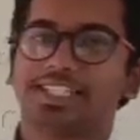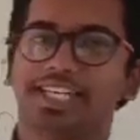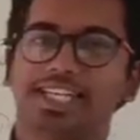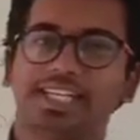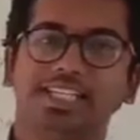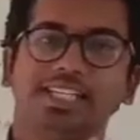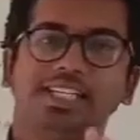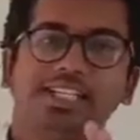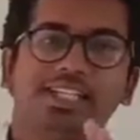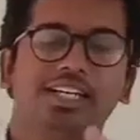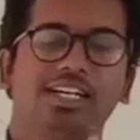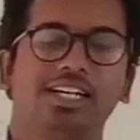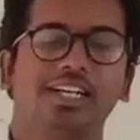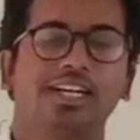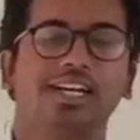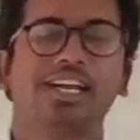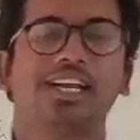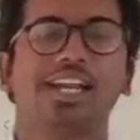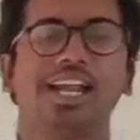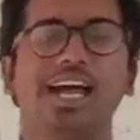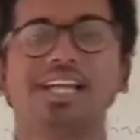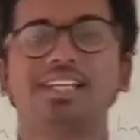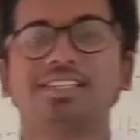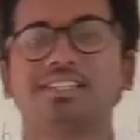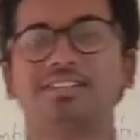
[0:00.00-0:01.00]
Then
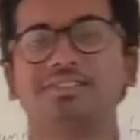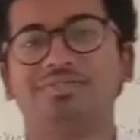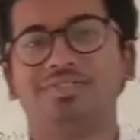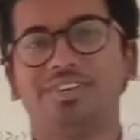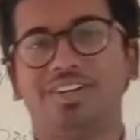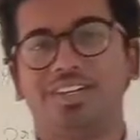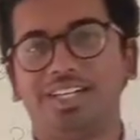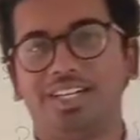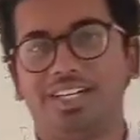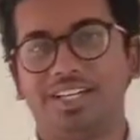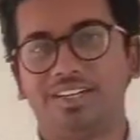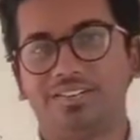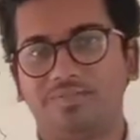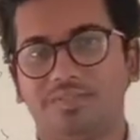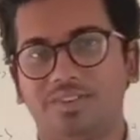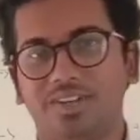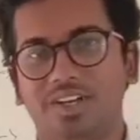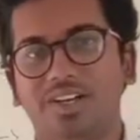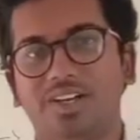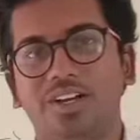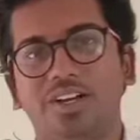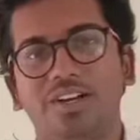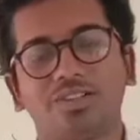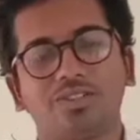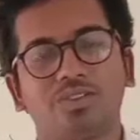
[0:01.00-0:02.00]

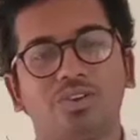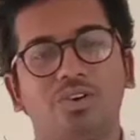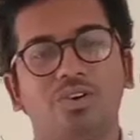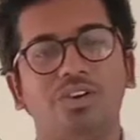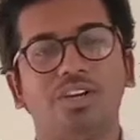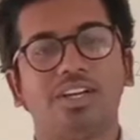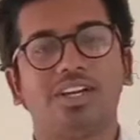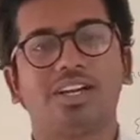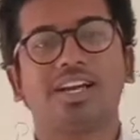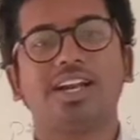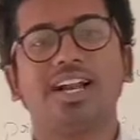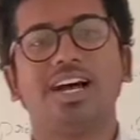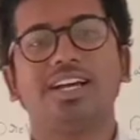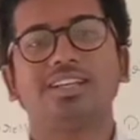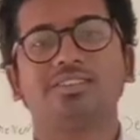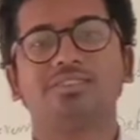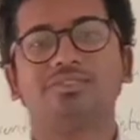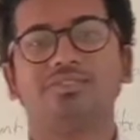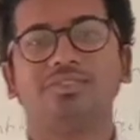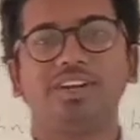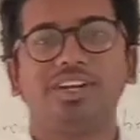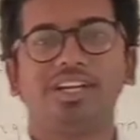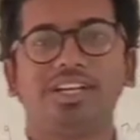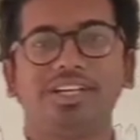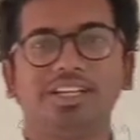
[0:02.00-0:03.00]
classifying. So here
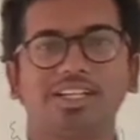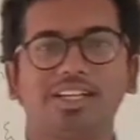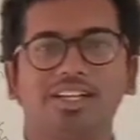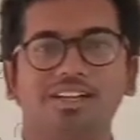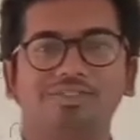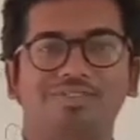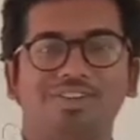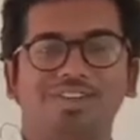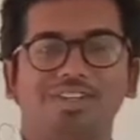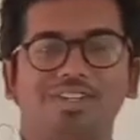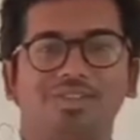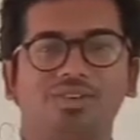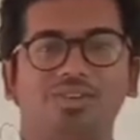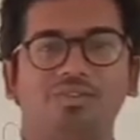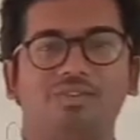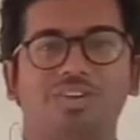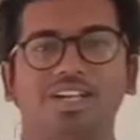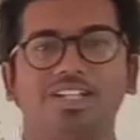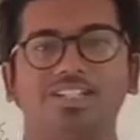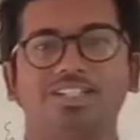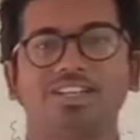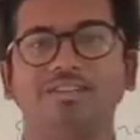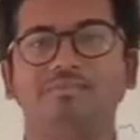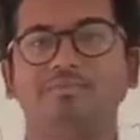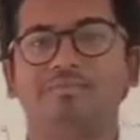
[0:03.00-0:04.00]
classifying refers to,
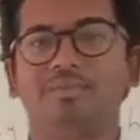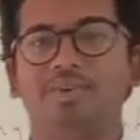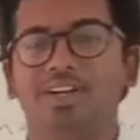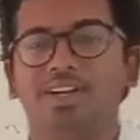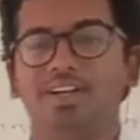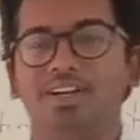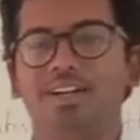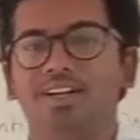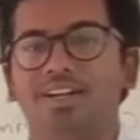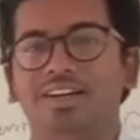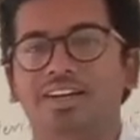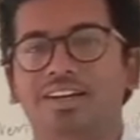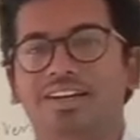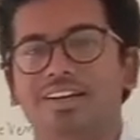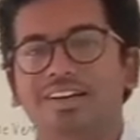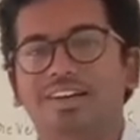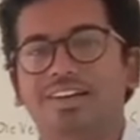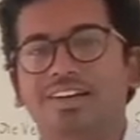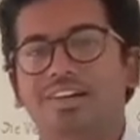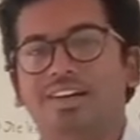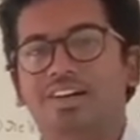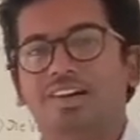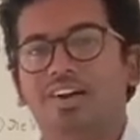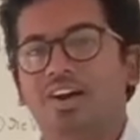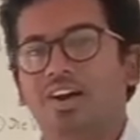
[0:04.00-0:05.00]
for example,
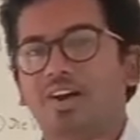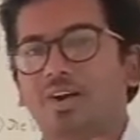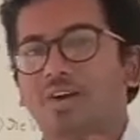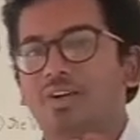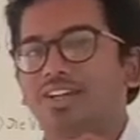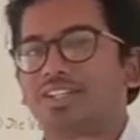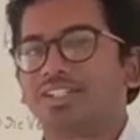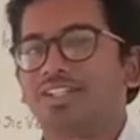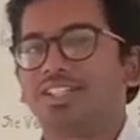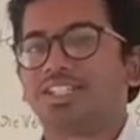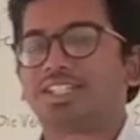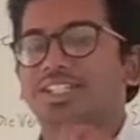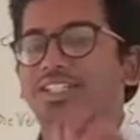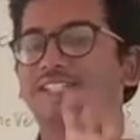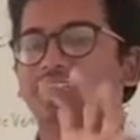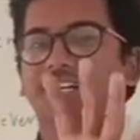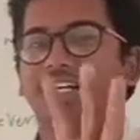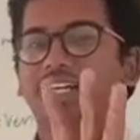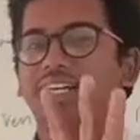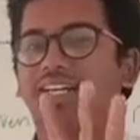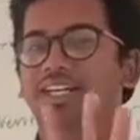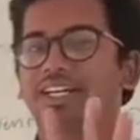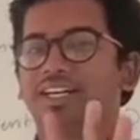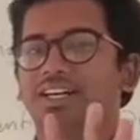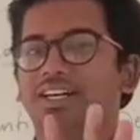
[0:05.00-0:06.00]
you can just
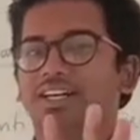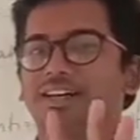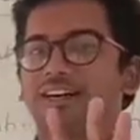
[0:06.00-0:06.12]
take